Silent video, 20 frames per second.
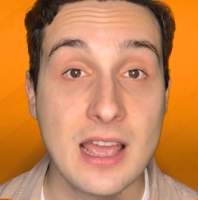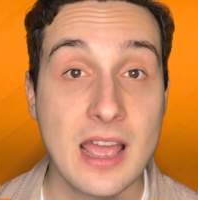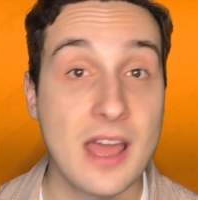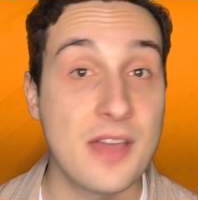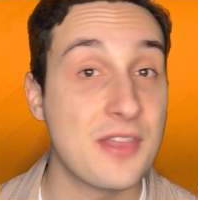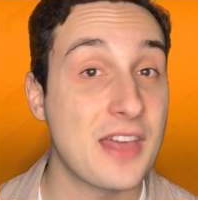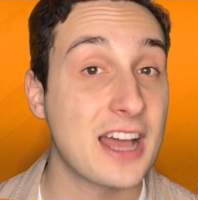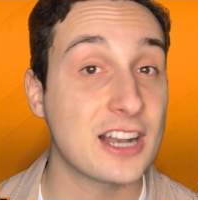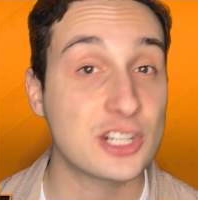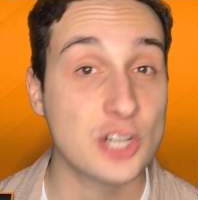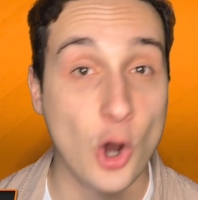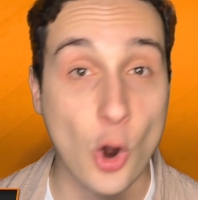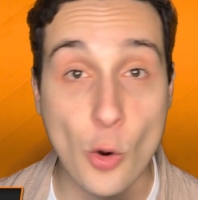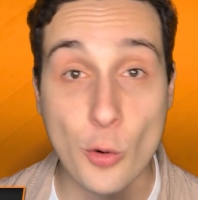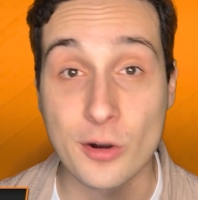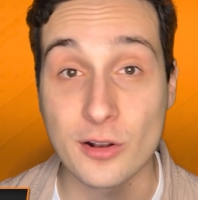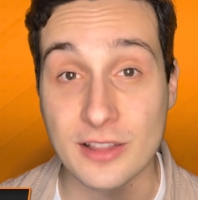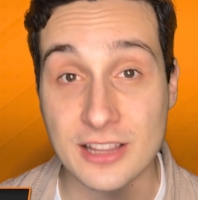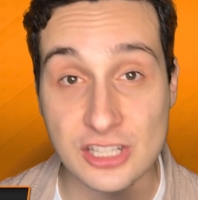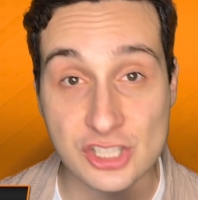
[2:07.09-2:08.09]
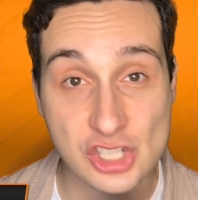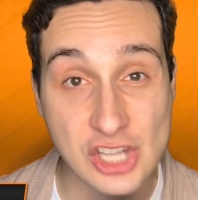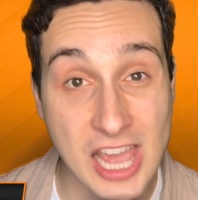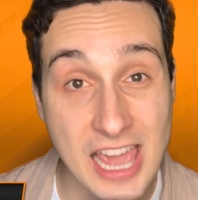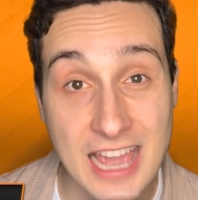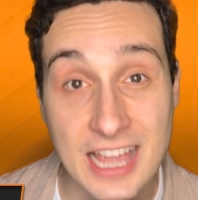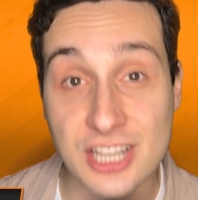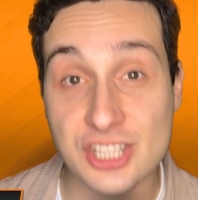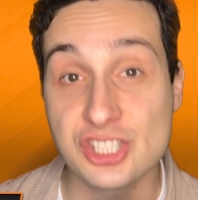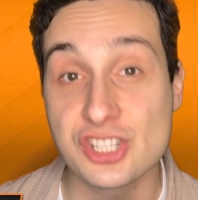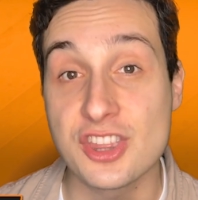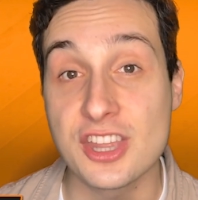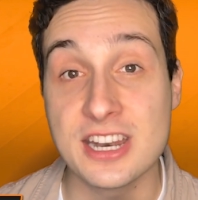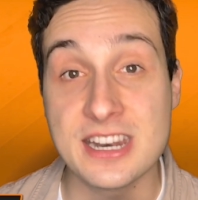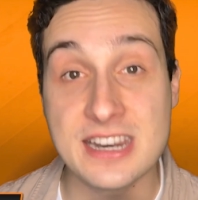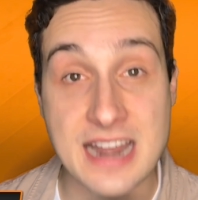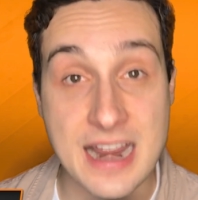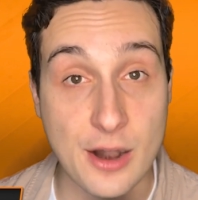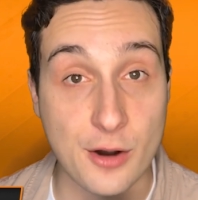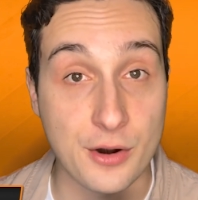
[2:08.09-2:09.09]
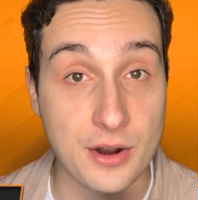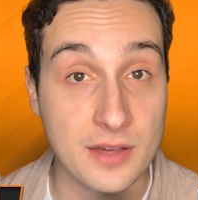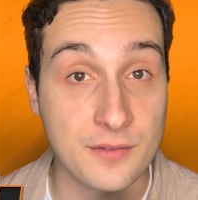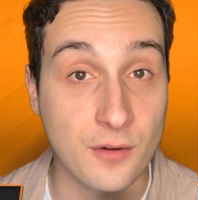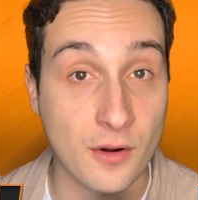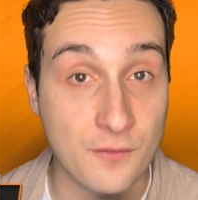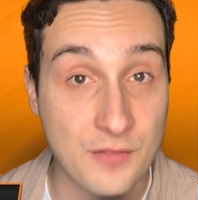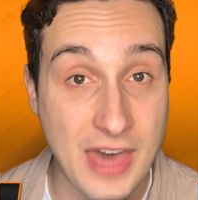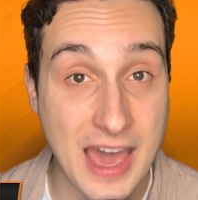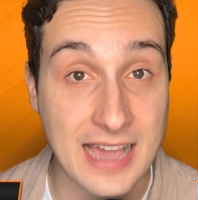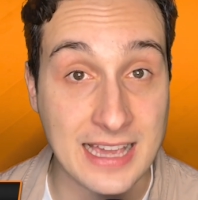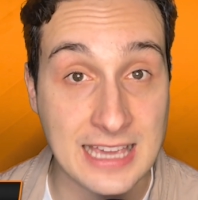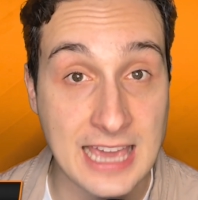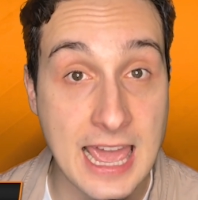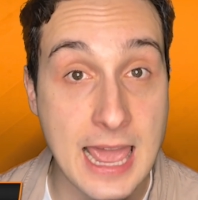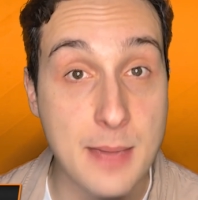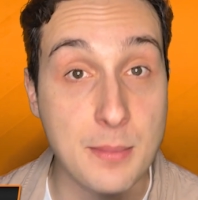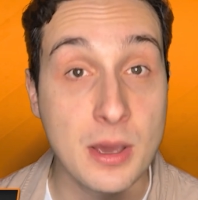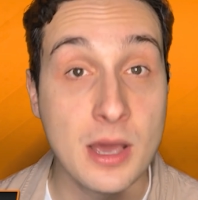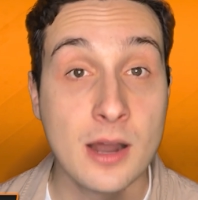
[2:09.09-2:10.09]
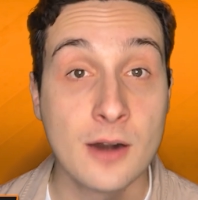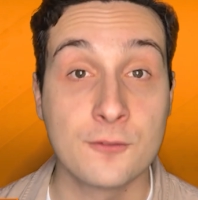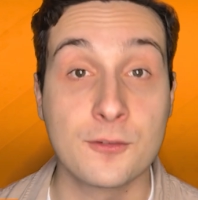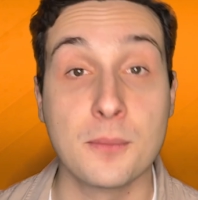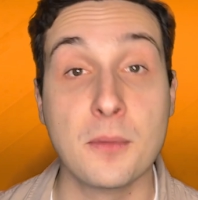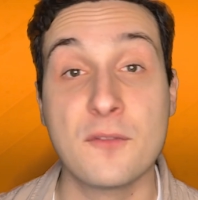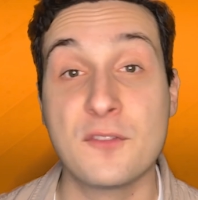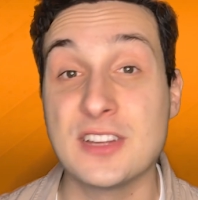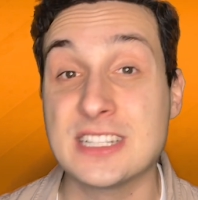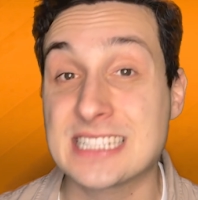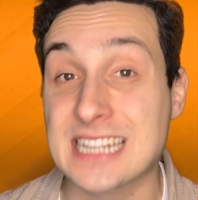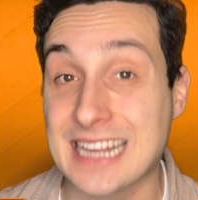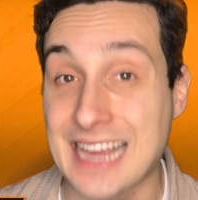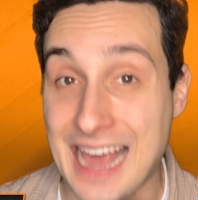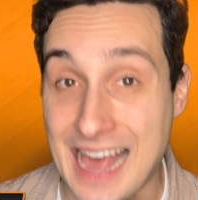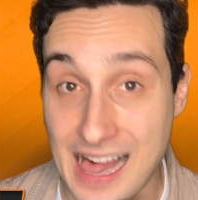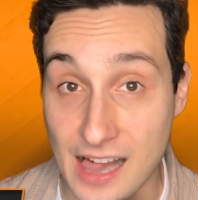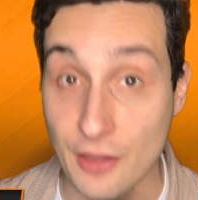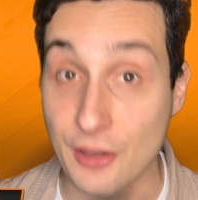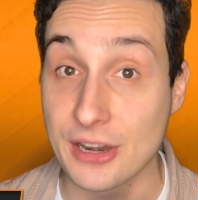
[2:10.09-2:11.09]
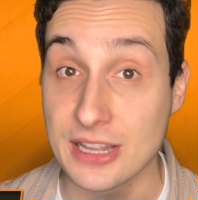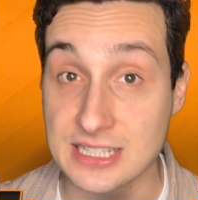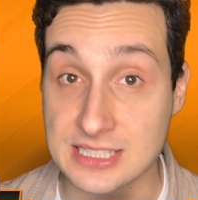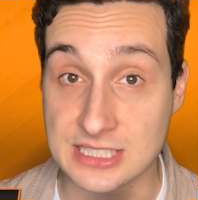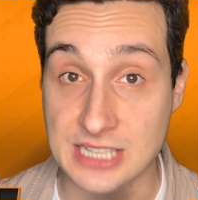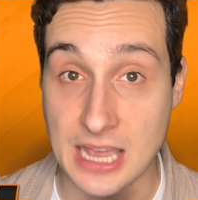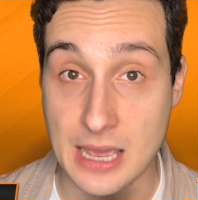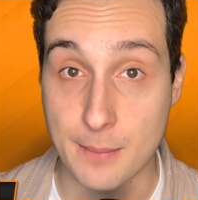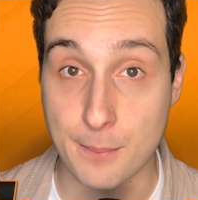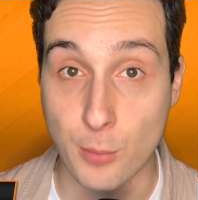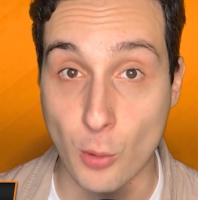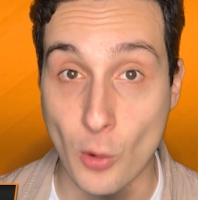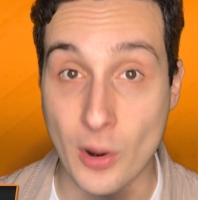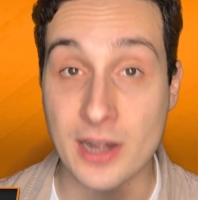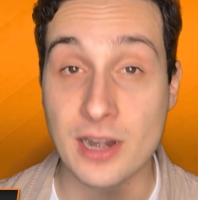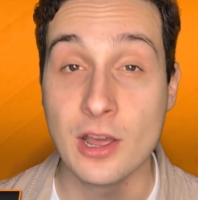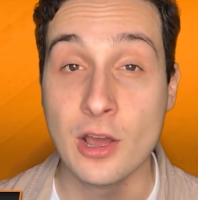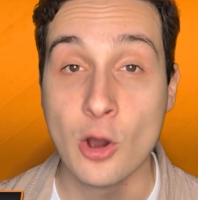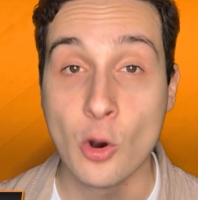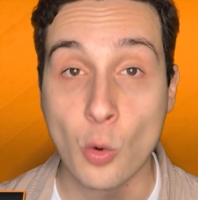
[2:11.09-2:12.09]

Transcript: and that totally changed the narrative of that game from a physicality standpoint,